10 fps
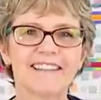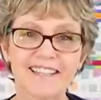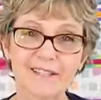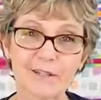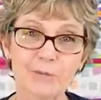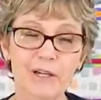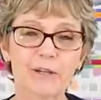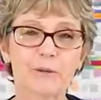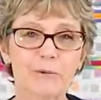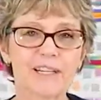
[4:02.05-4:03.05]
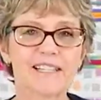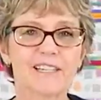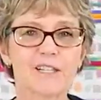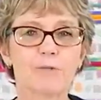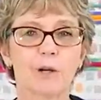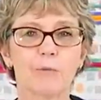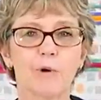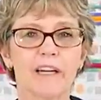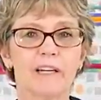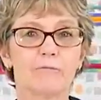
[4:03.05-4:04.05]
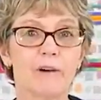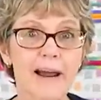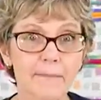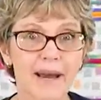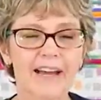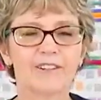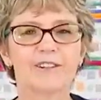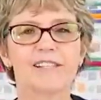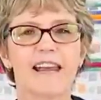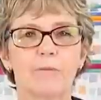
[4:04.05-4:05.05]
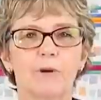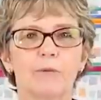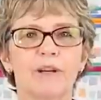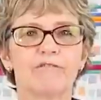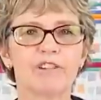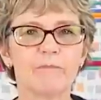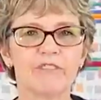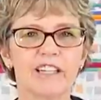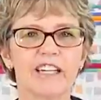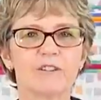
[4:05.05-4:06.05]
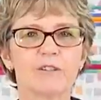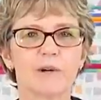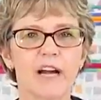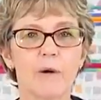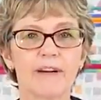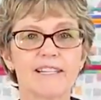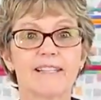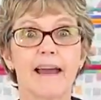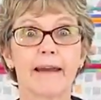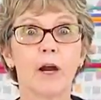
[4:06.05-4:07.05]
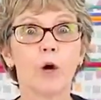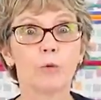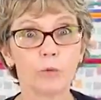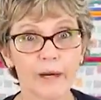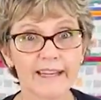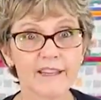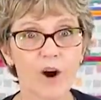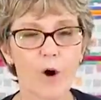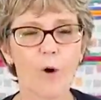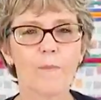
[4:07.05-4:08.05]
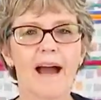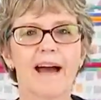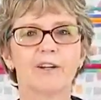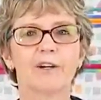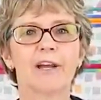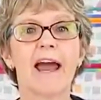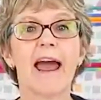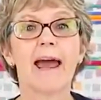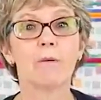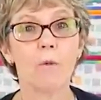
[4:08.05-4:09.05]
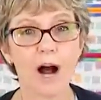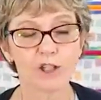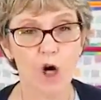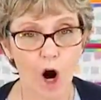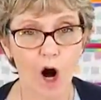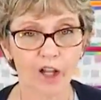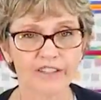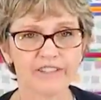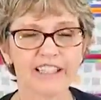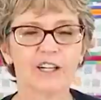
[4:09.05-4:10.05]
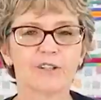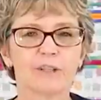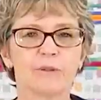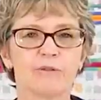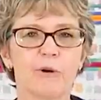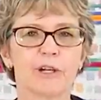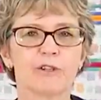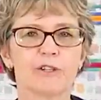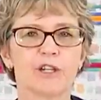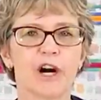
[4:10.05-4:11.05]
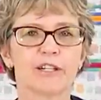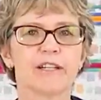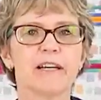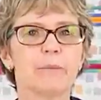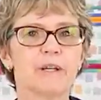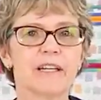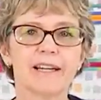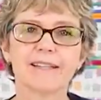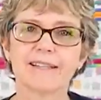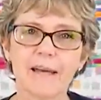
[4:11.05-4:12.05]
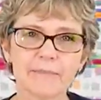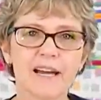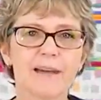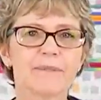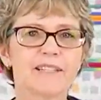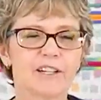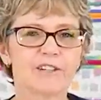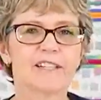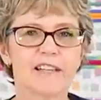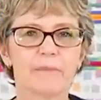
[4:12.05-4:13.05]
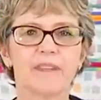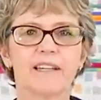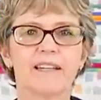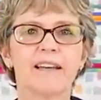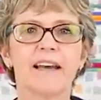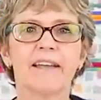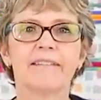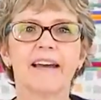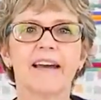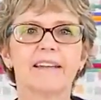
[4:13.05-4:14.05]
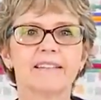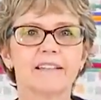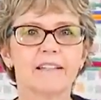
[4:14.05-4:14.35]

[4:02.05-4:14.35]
This is one of the reasons when we write patterns and when we film videos, we always say, read the whole pattern and watch all the videos before you start, because sometimes there's something that